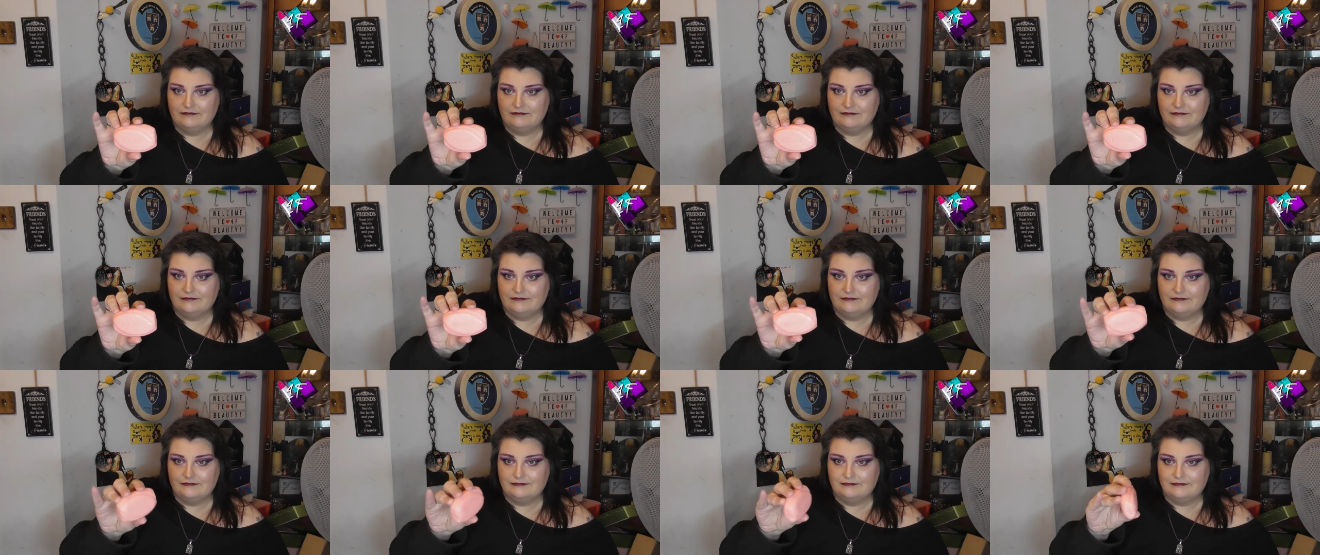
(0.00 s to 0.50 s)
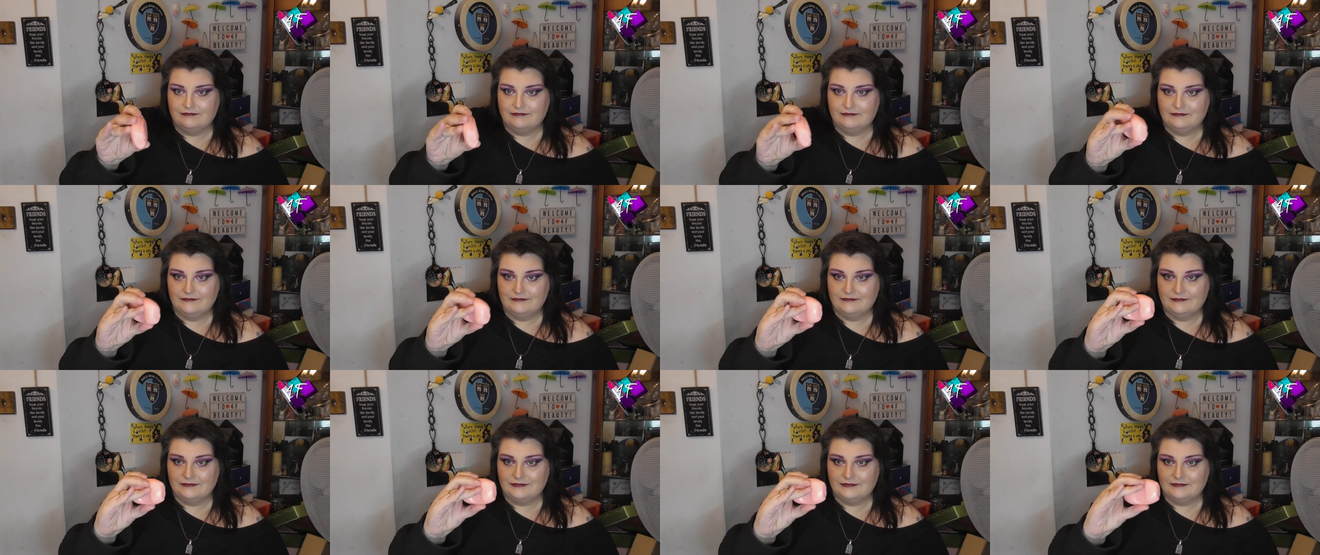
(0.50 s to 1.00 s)

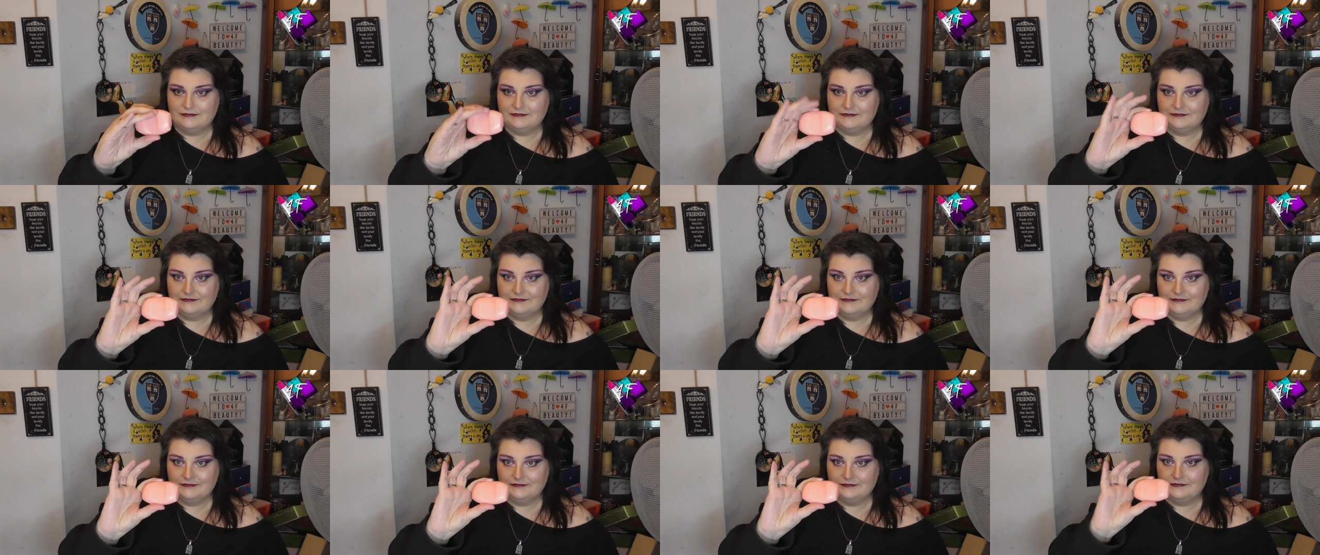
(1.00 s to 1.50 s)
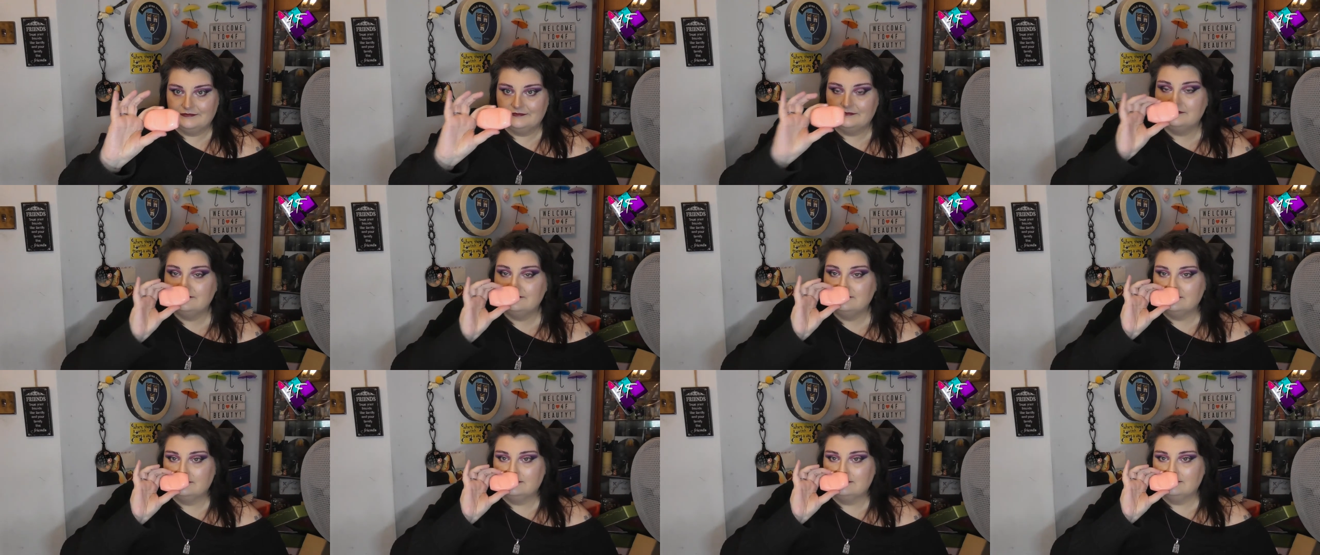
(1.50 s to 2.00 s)

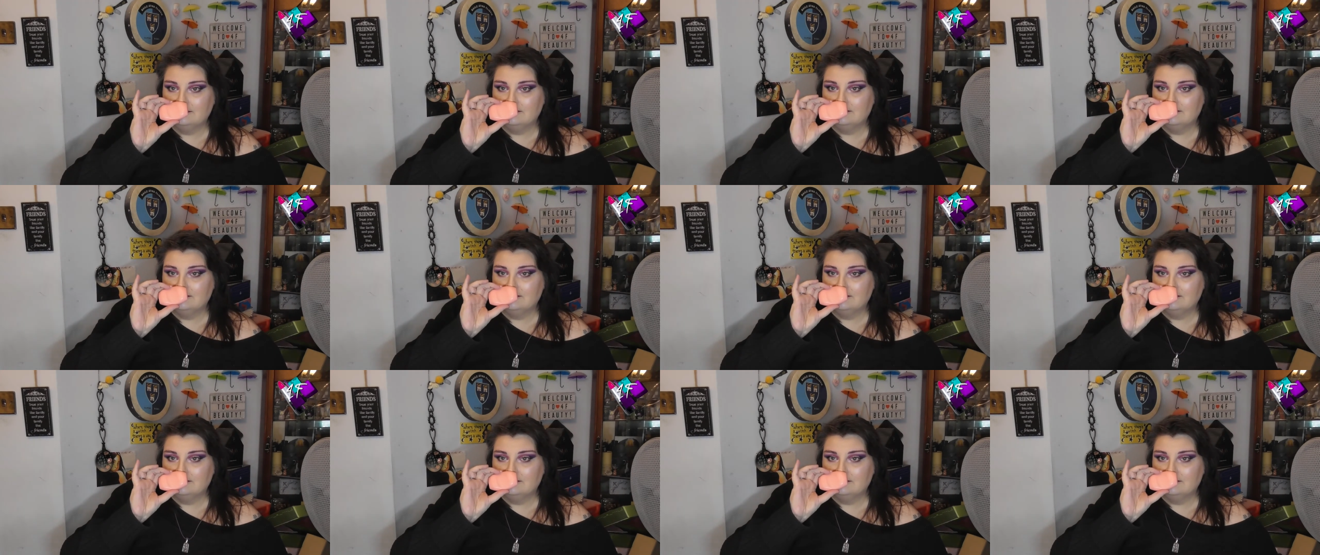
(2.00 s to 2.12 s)
Nobody speaks.